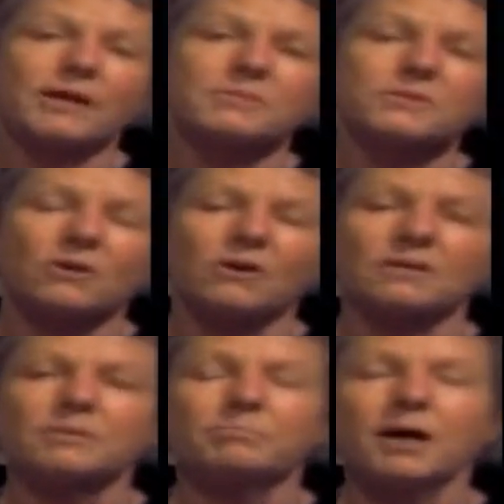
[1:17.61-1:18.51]
is called
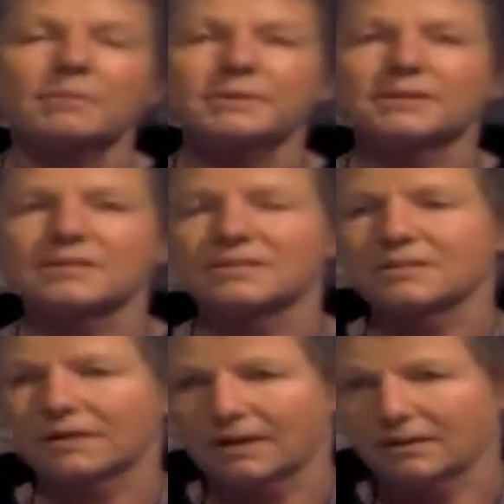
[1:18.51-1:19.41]
the Populist
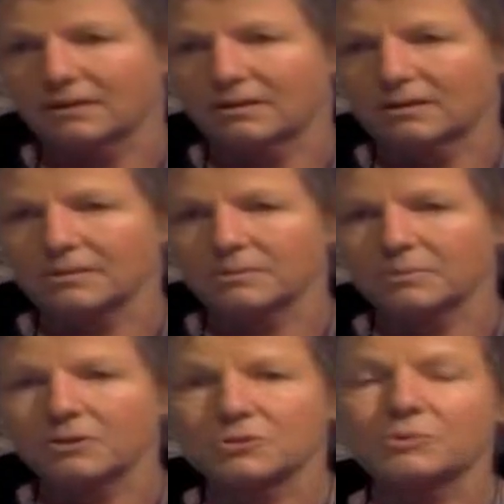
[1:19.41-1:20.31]
Dialogues
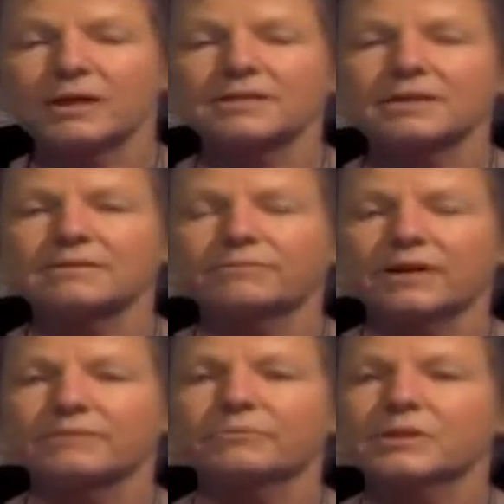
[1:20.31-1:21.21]
because we identify
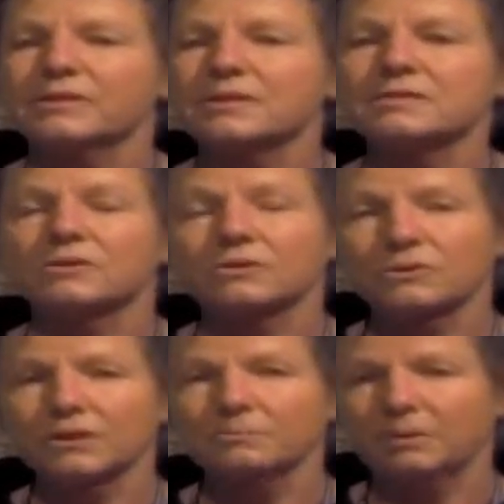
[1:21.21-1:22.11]
with these
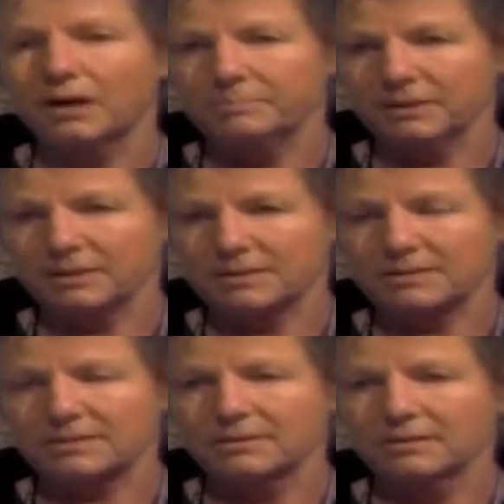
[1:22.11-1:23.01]
early
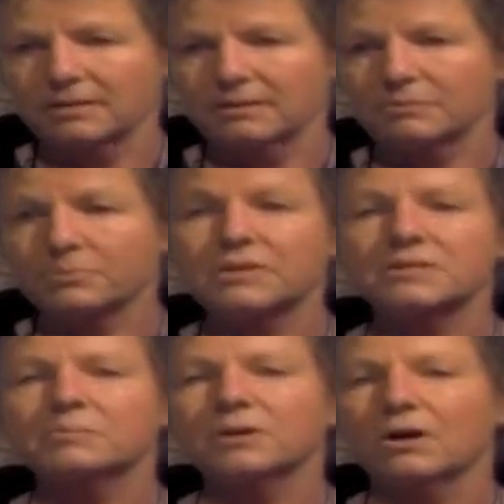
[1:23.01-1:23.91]
populists, the
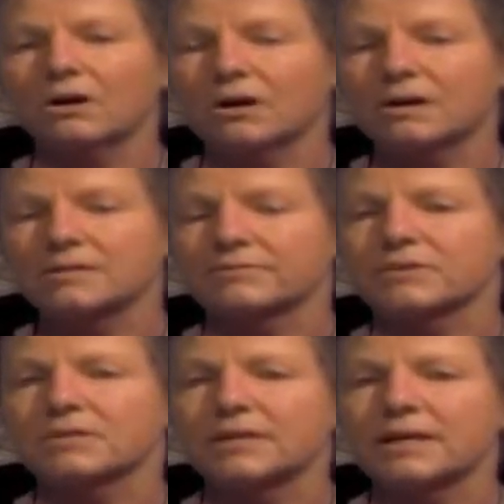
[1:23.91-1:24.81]
principal cause of
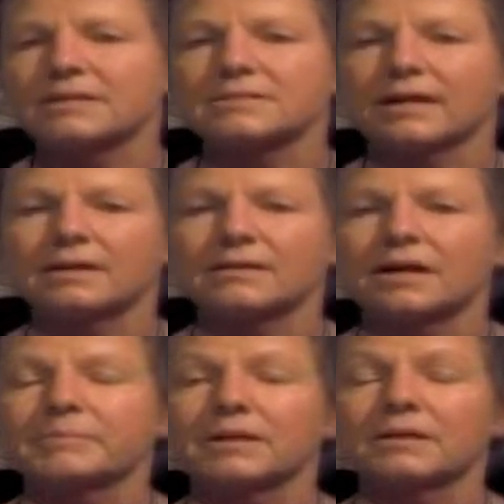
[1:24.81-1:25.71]
today's
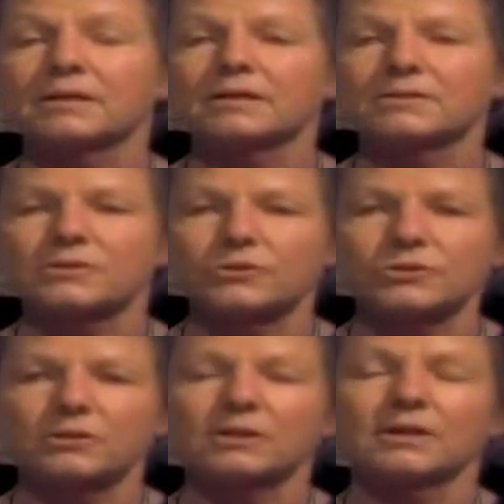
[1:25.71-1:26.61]
economic,
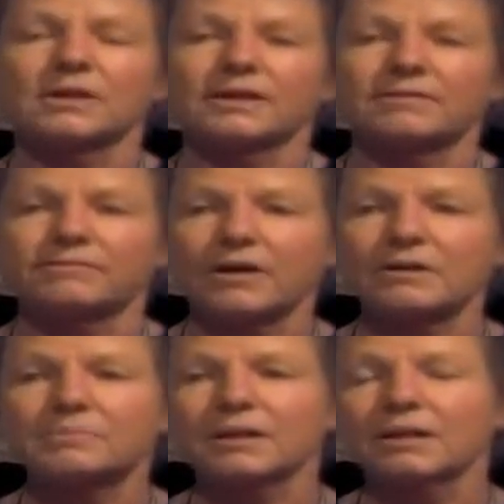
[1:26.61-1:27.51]
social,
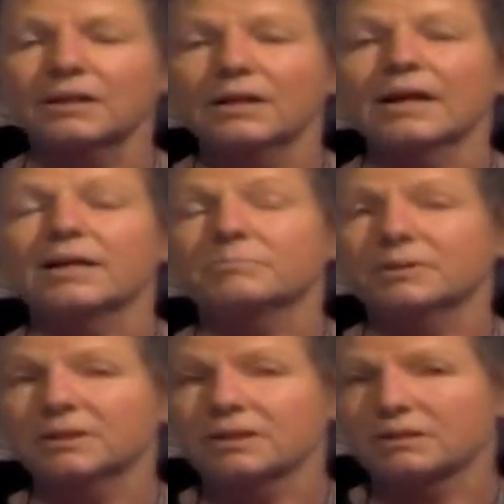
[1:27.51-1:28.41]
environmental, and
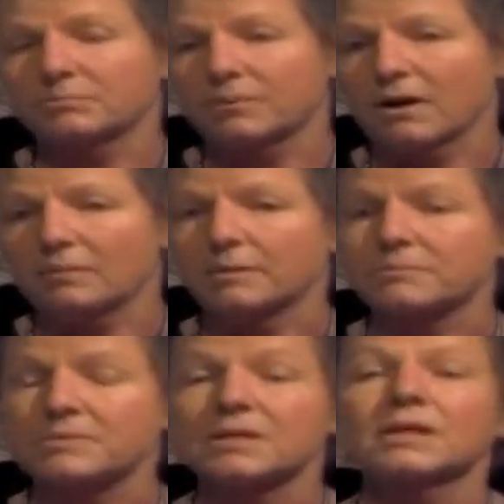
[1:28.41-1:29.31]
political
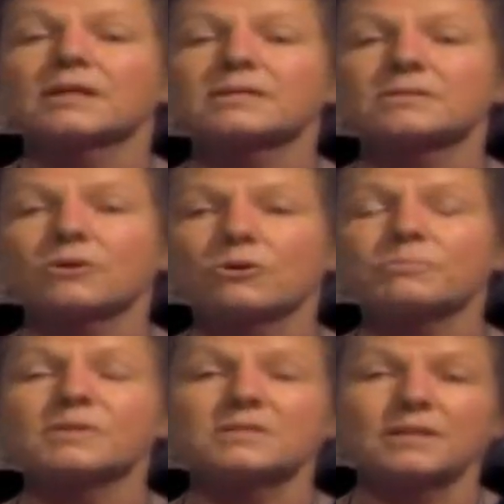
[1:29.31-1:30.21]
problems is the
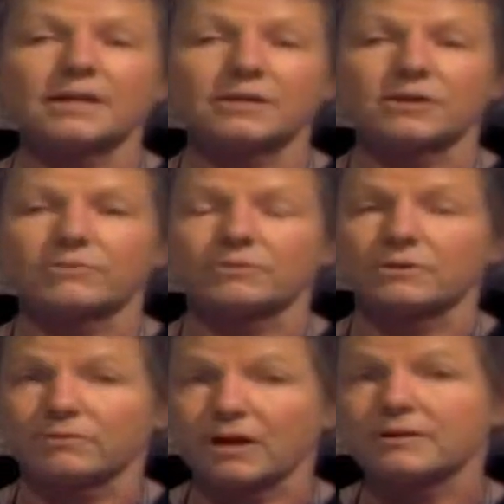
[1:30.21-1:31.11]
corporate takeover of
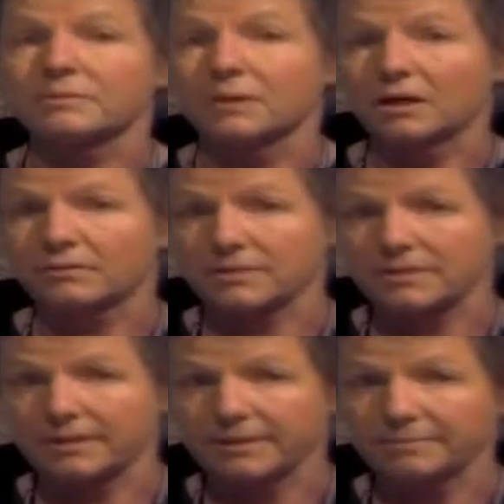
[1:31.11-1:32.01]
our democracy.